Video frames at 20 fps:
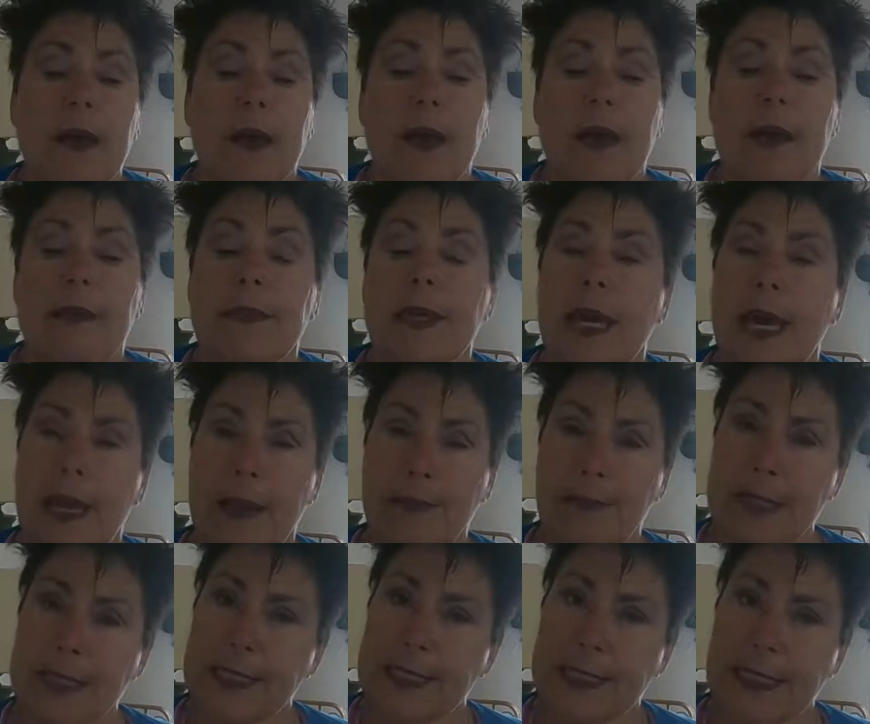And the
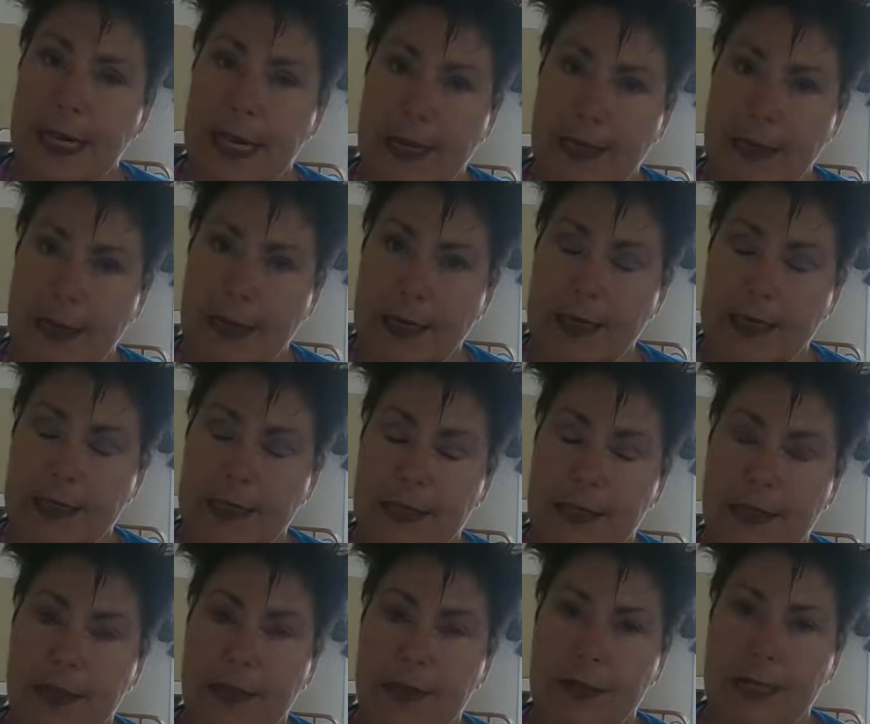Edmunds Technique is
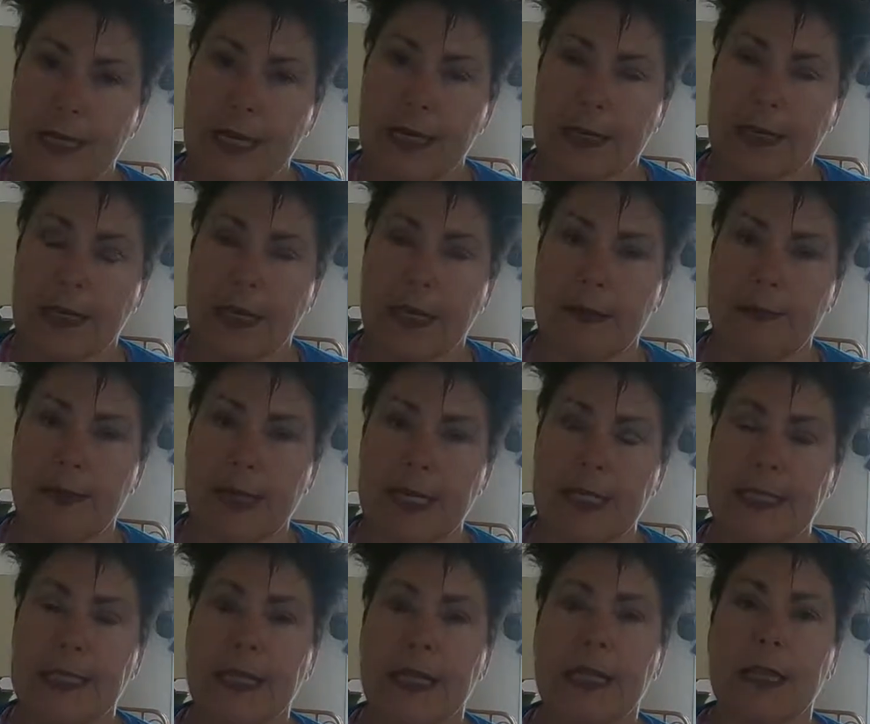another technique, and
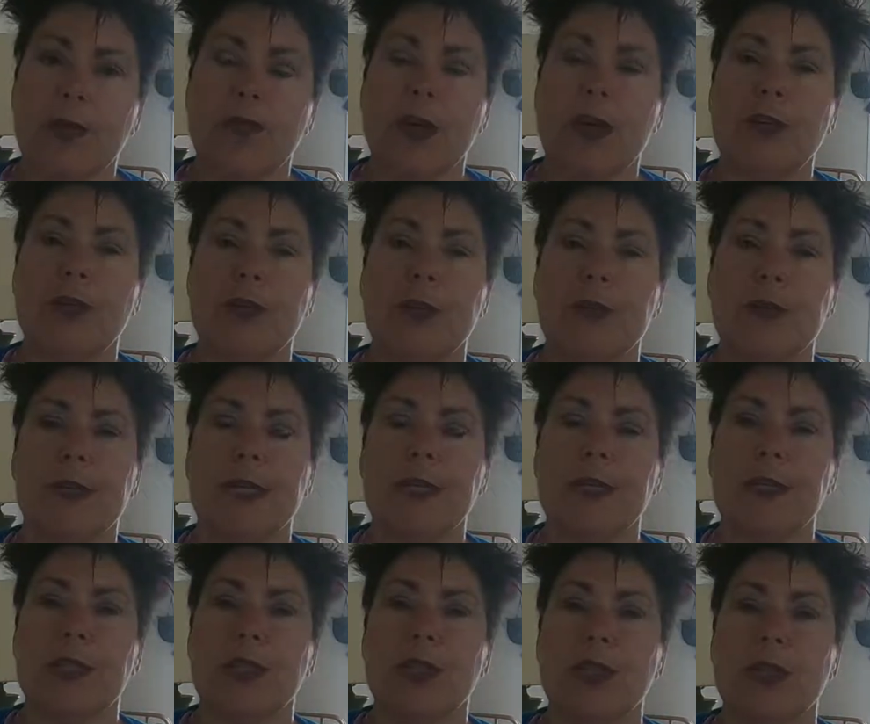basically what you're doing
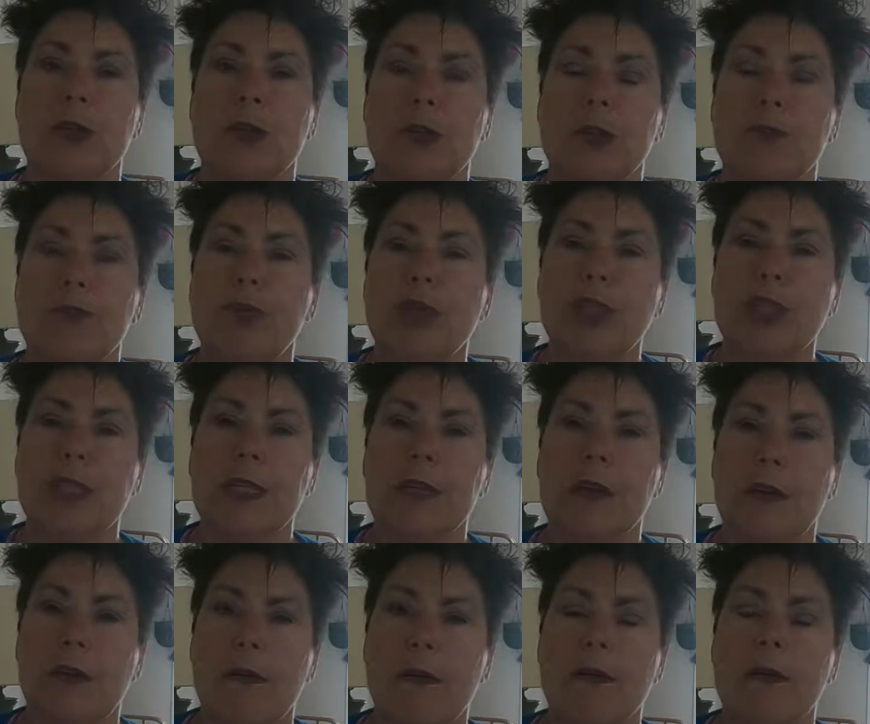is you're pushing
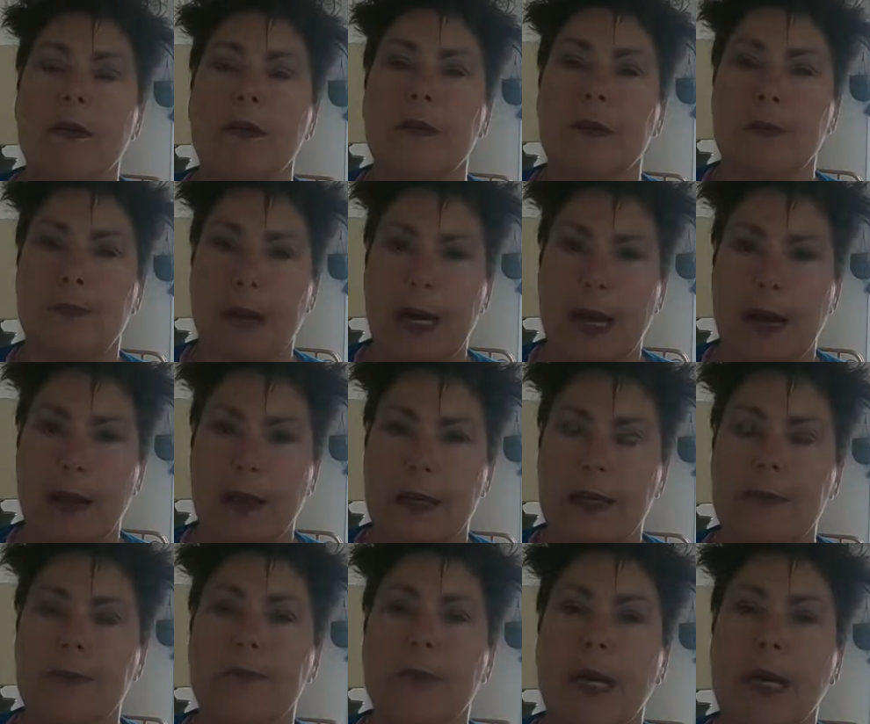on the
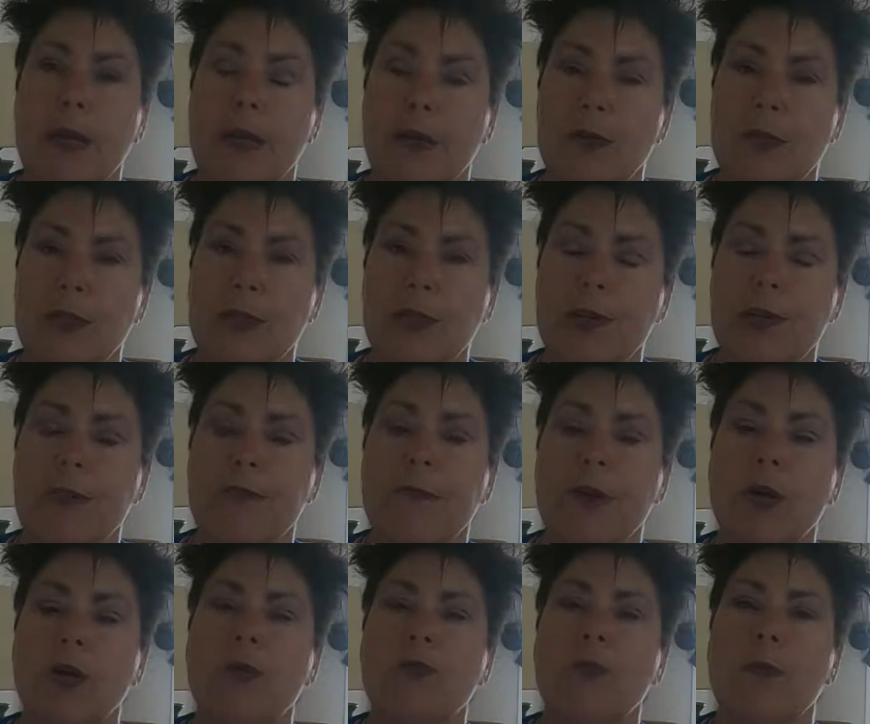palate by closing your
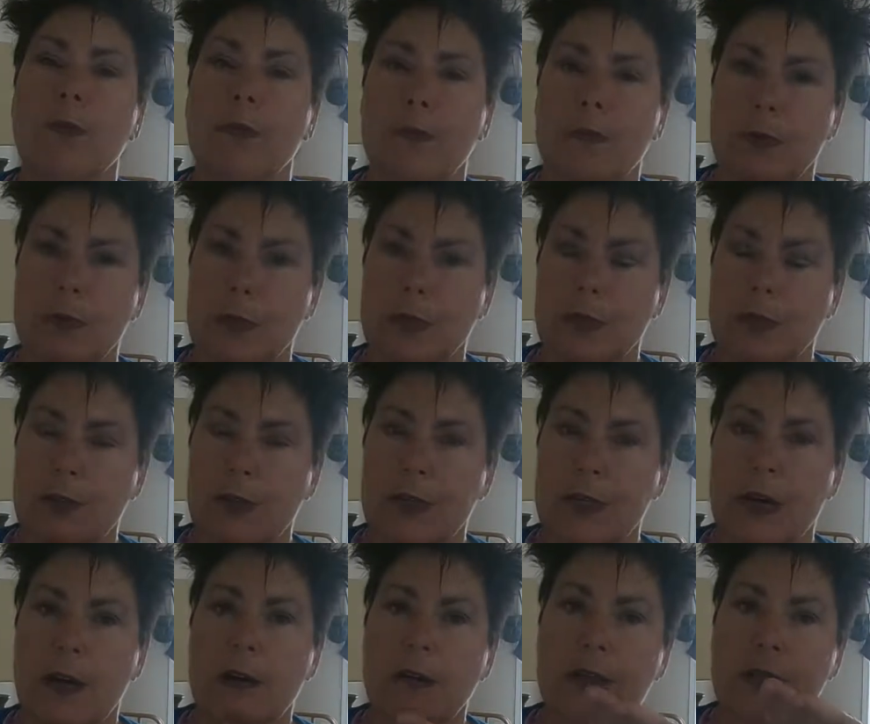throat, using your
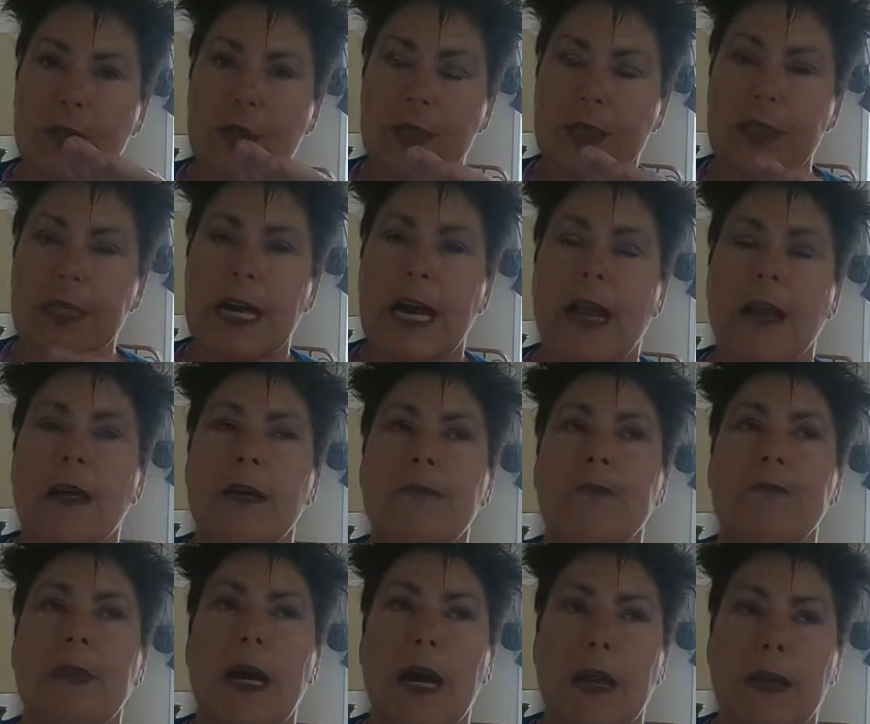tongue to the
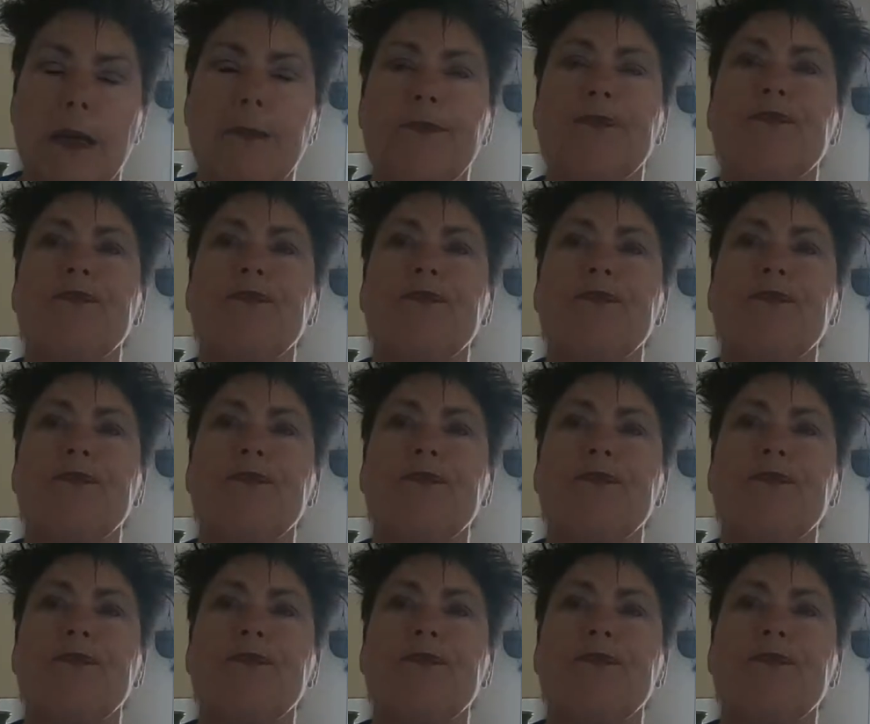palate,